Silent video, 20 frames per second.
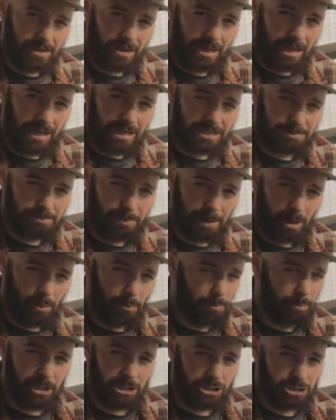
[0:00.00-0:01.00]
it's
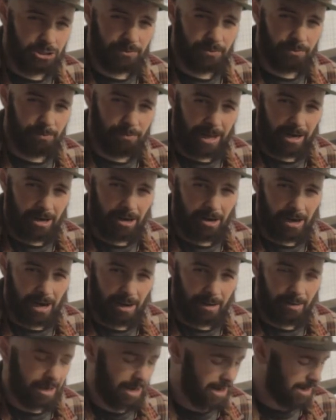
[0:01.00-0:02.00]
much better
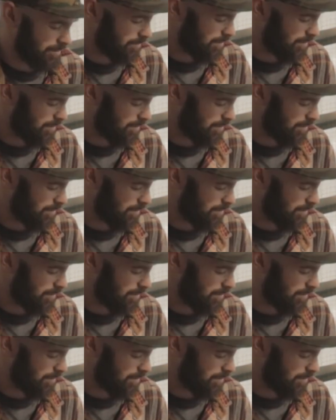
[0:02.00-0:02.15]
and